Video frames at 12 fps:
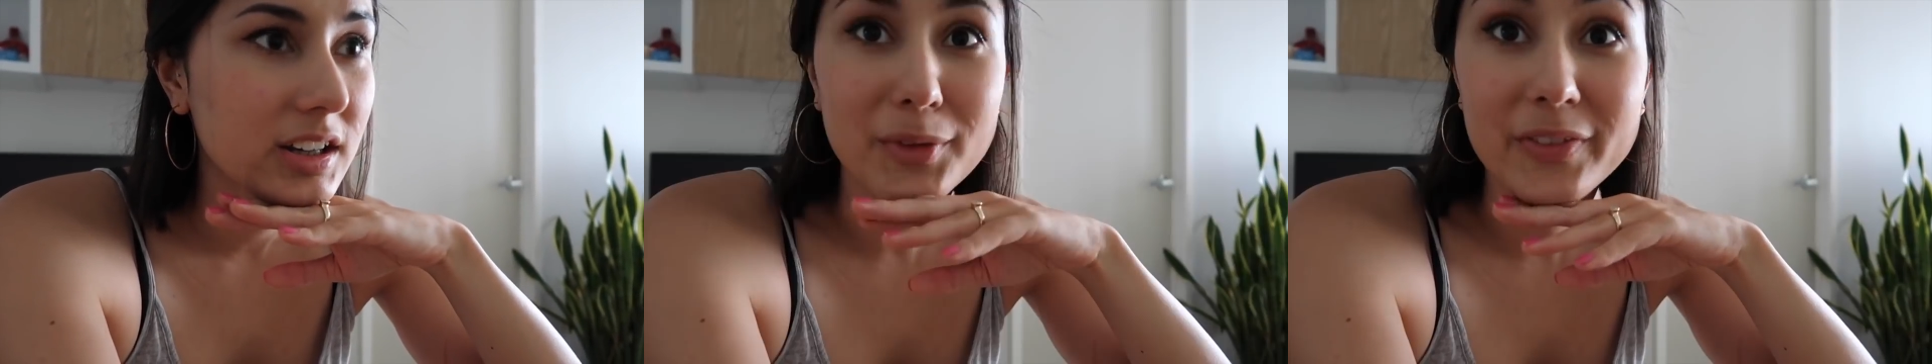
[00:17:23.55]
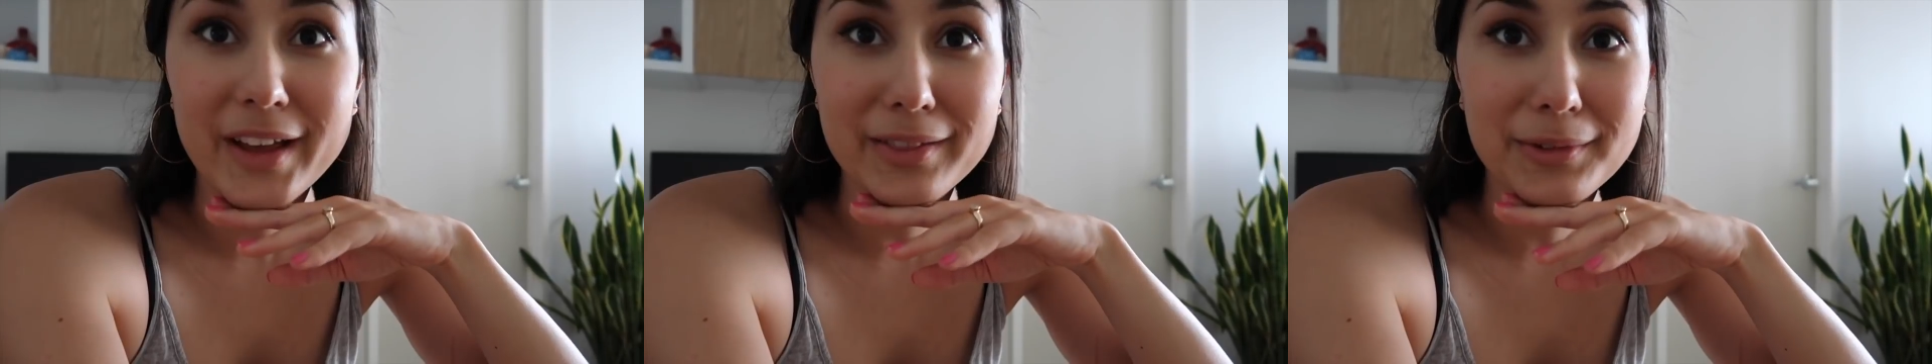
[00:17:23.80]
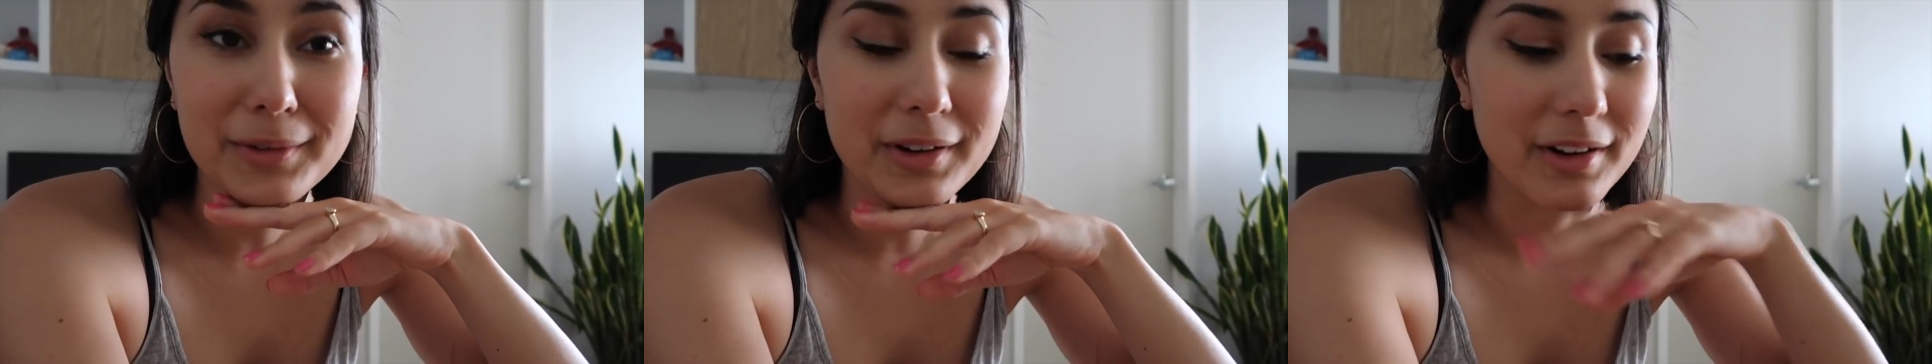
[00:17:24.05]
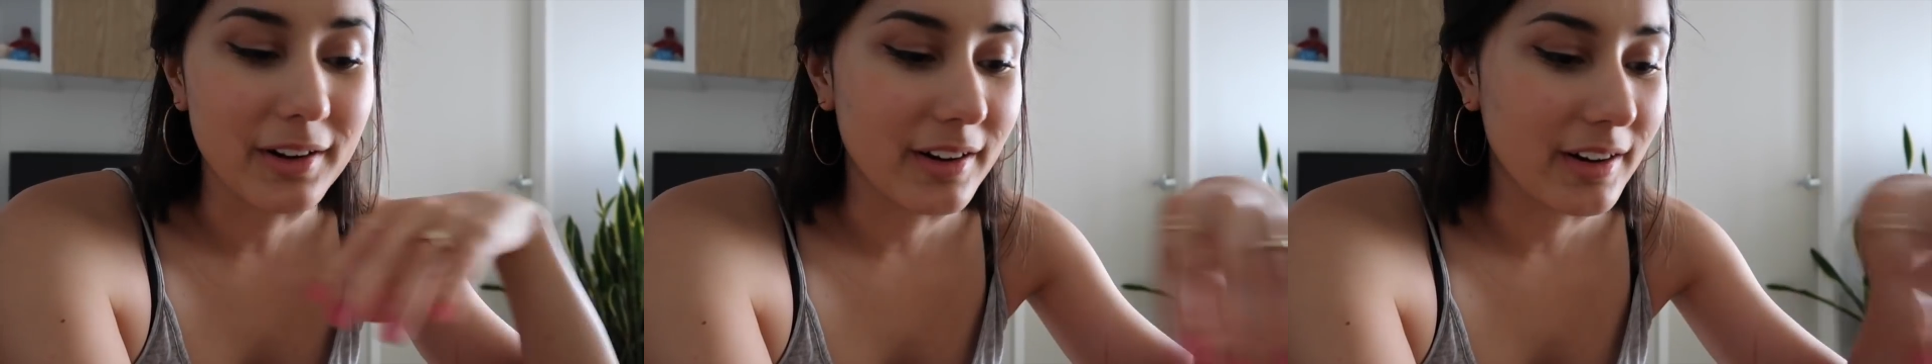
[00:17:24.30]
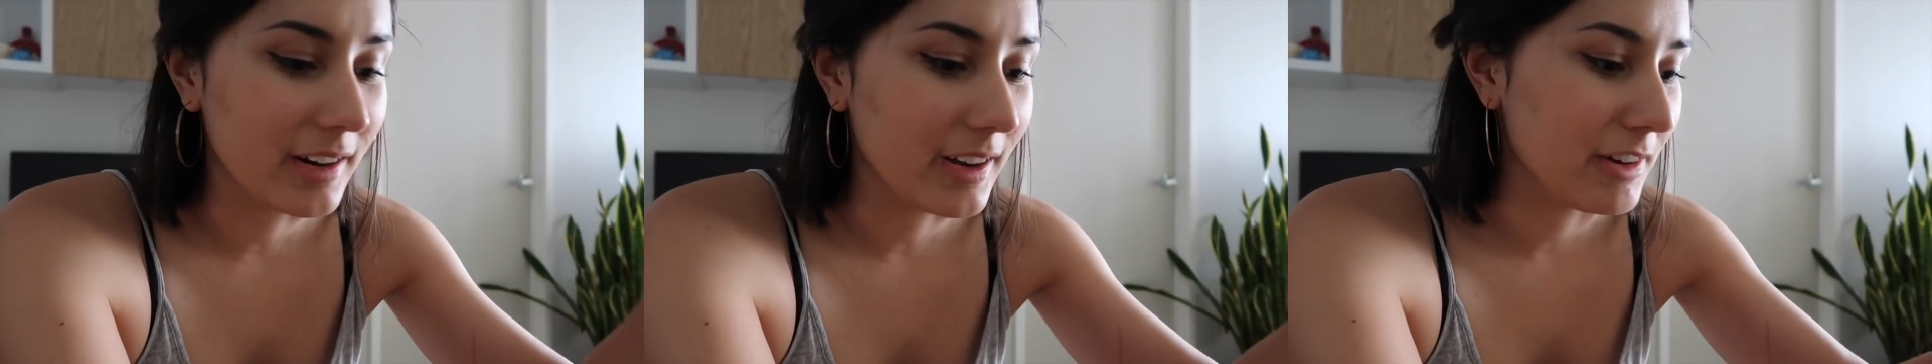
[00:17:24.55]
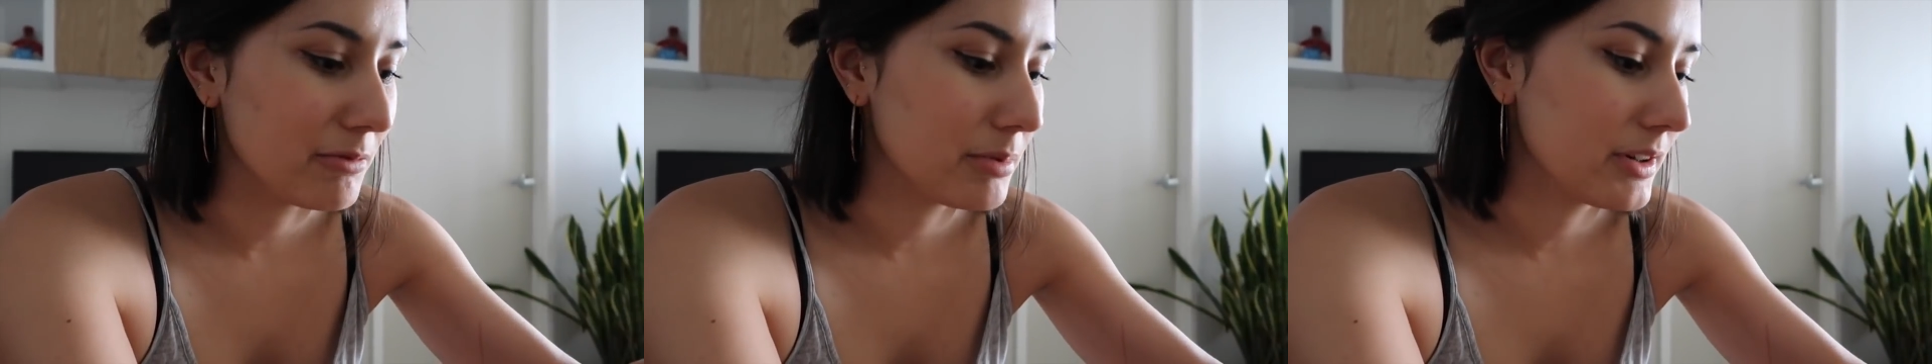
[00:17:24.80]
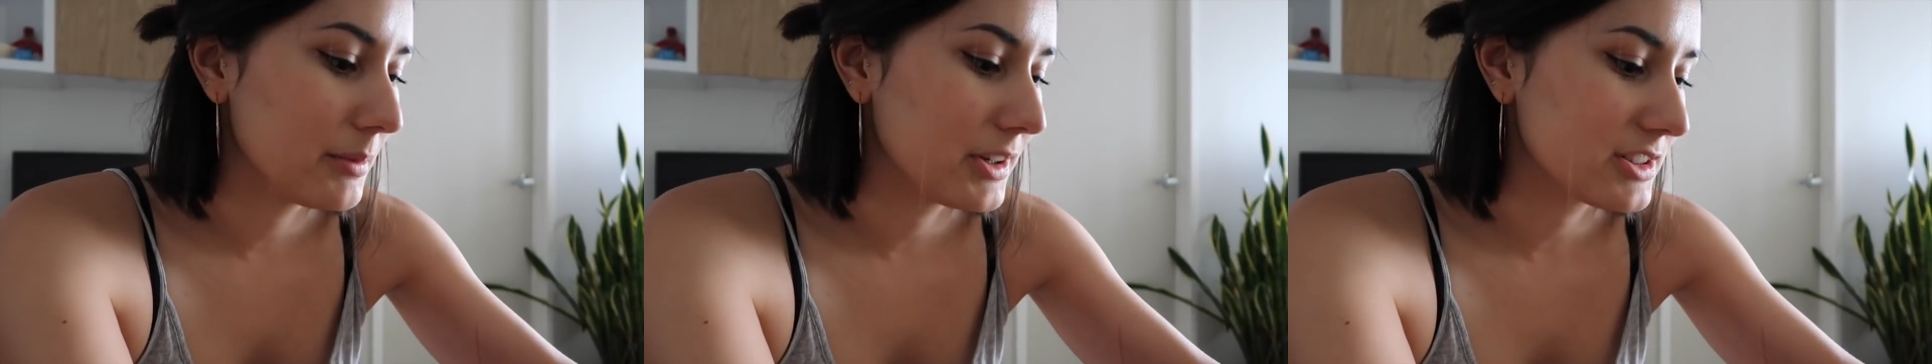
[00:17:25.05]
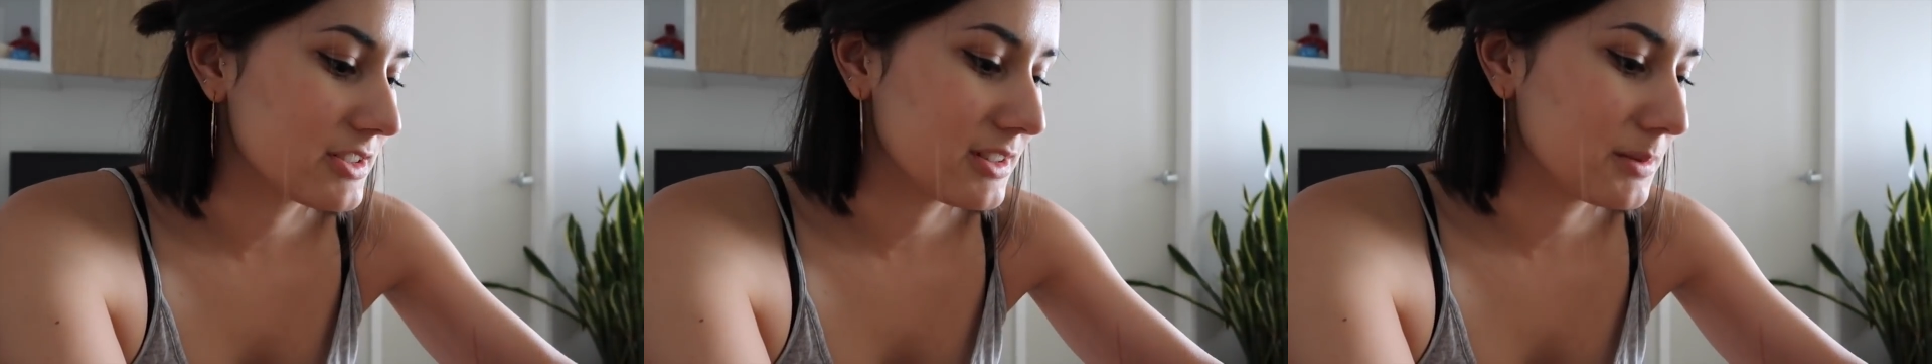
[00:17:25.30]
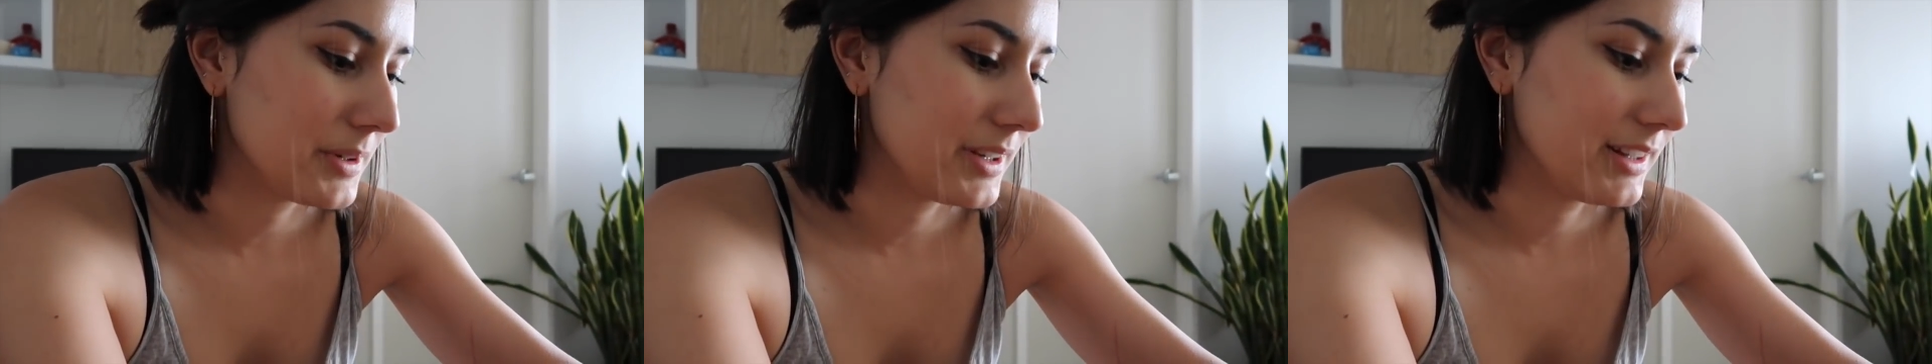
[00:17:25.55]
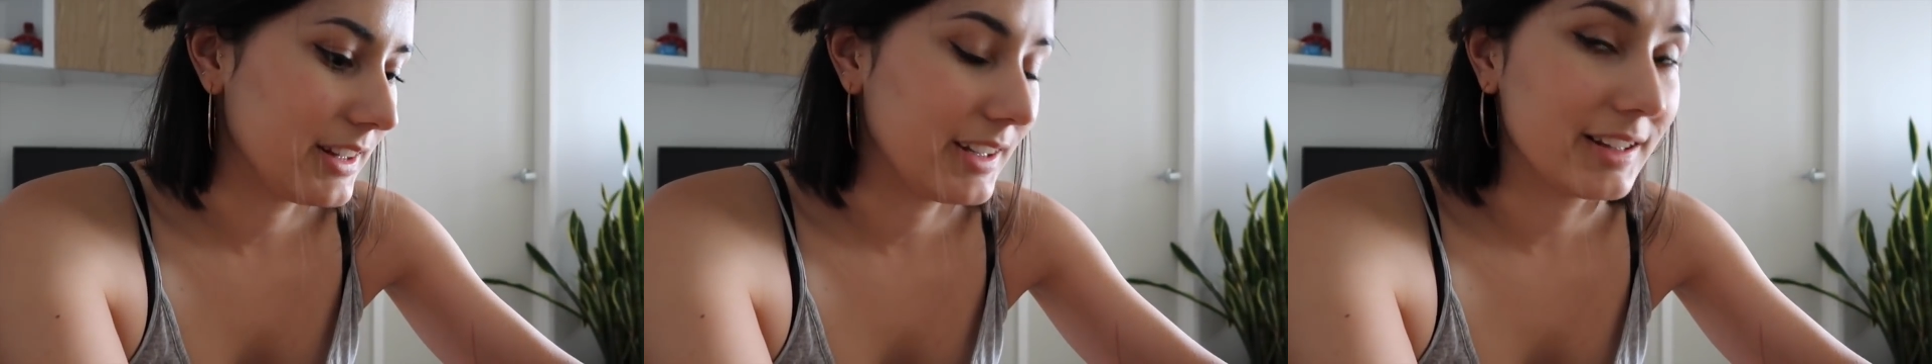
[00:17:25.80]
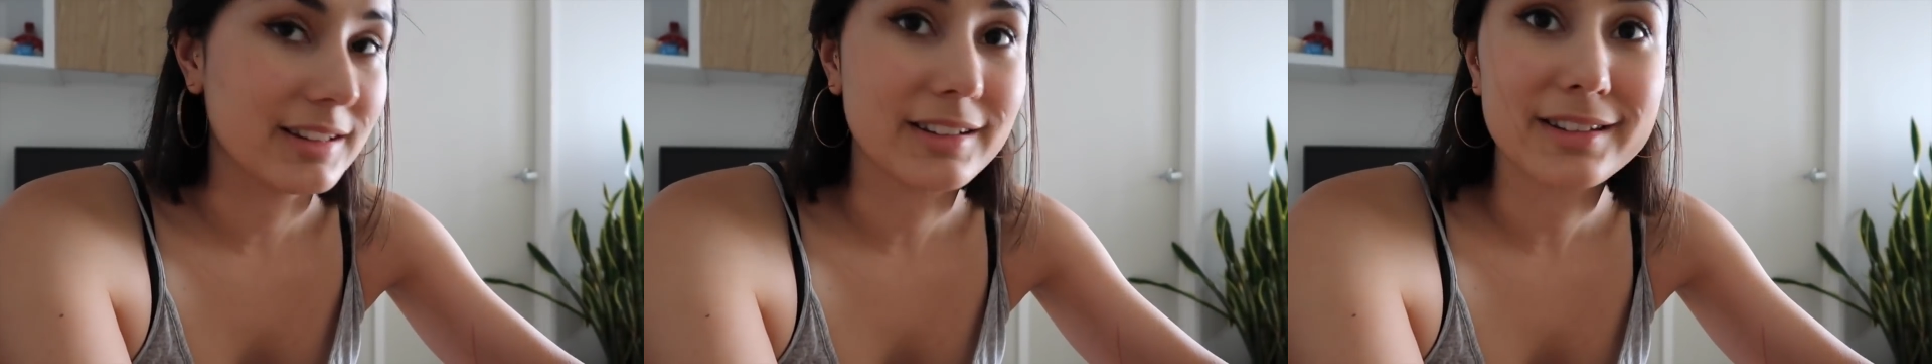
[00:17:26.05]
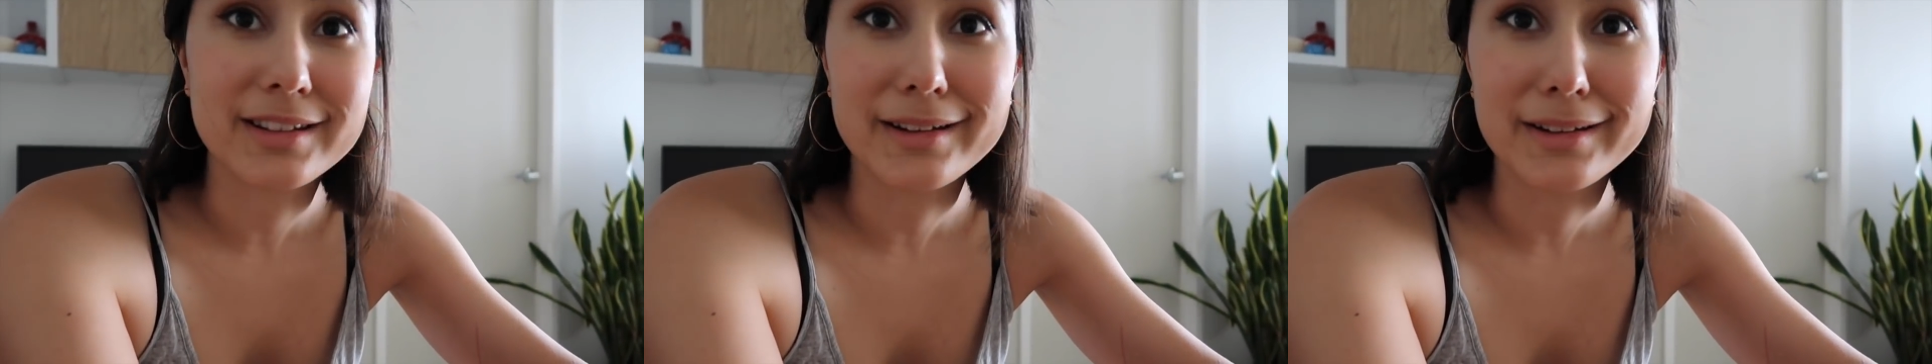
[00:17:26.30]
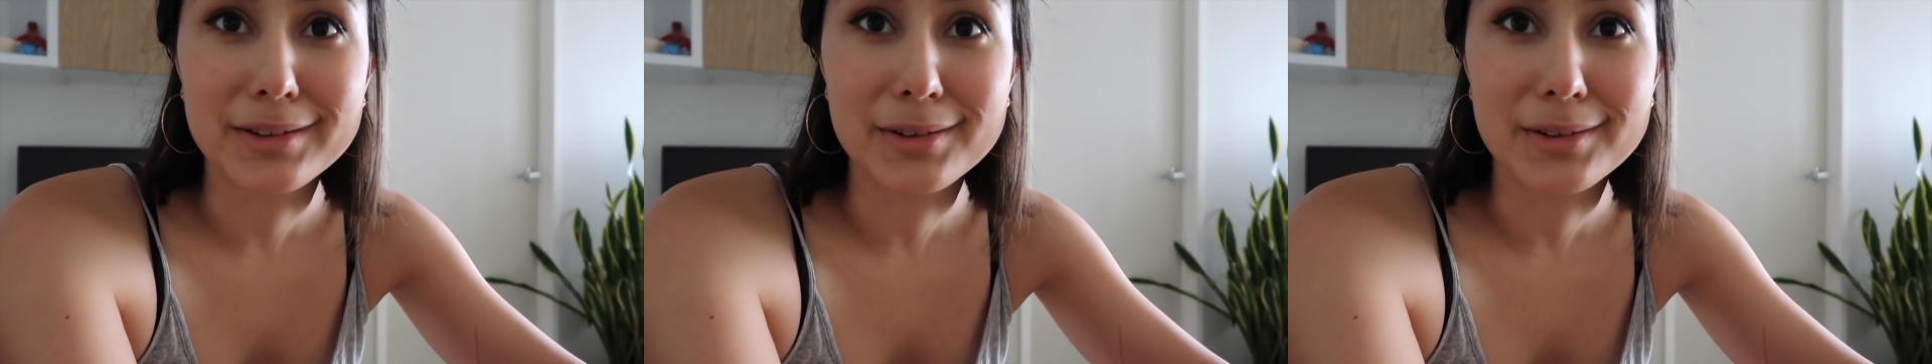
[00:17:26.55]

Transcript: not that long ago and I've pretty much just been like listening